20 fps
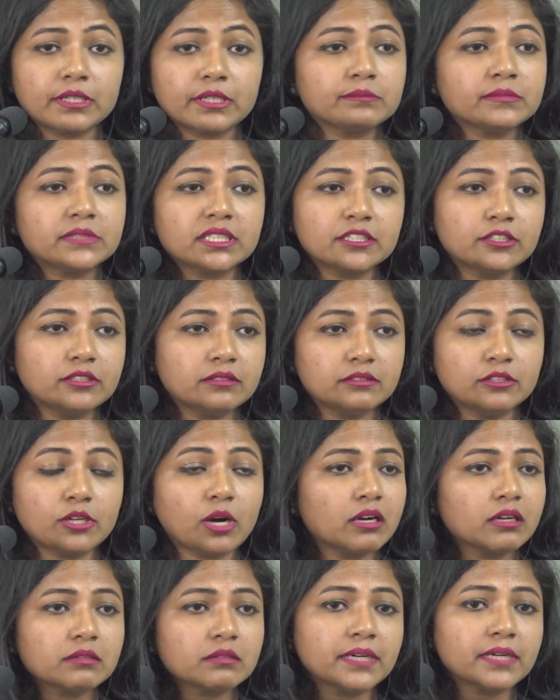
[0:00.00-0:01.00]
the
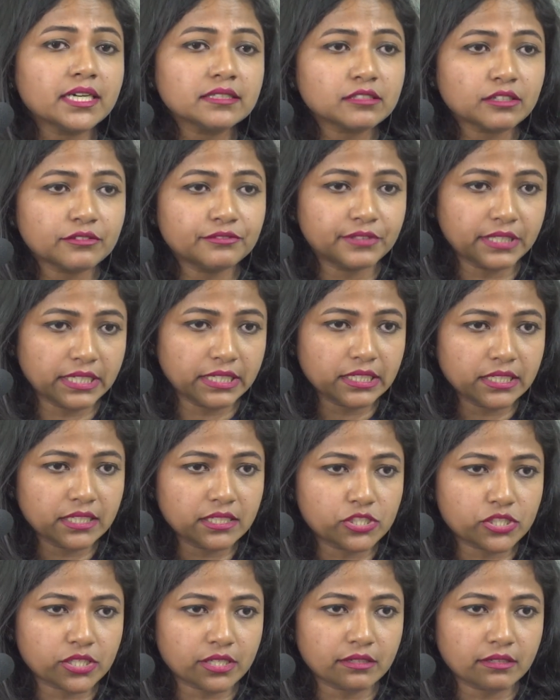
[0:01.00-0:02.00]
dogmas of
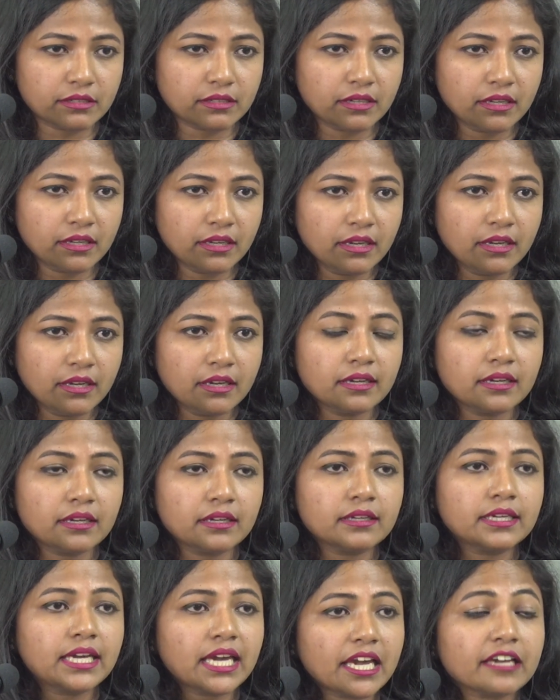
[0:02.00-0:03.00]
religion
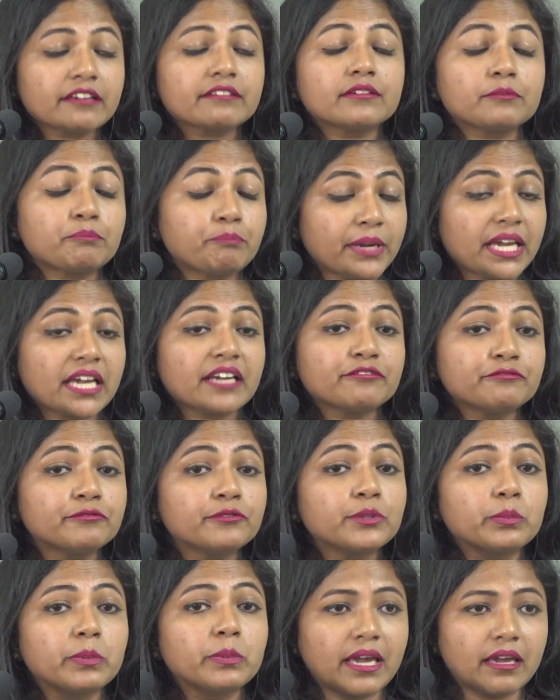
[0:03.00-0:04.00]

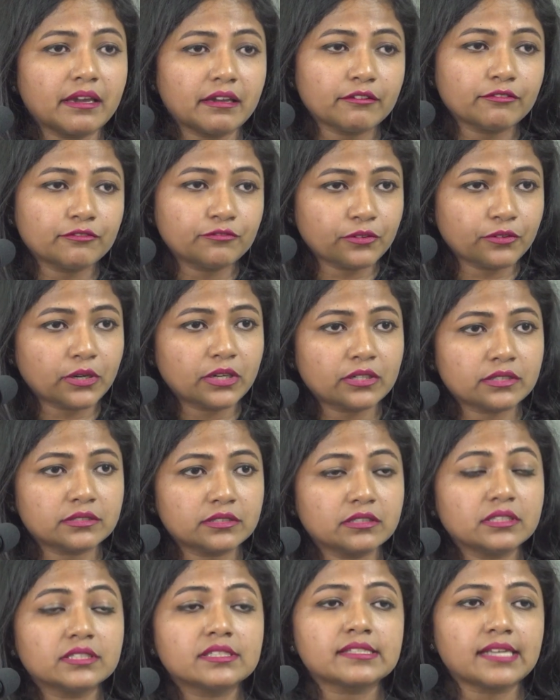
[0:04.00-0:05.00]
paved way for
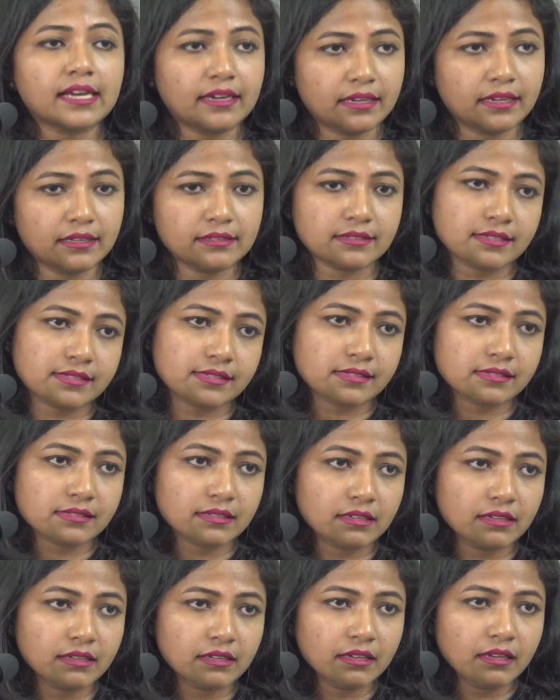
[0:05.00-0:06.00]
the science.
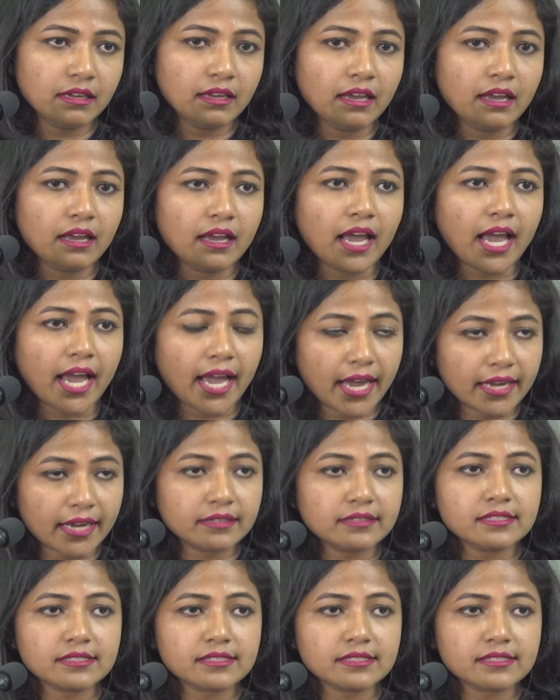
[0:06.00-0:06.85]
And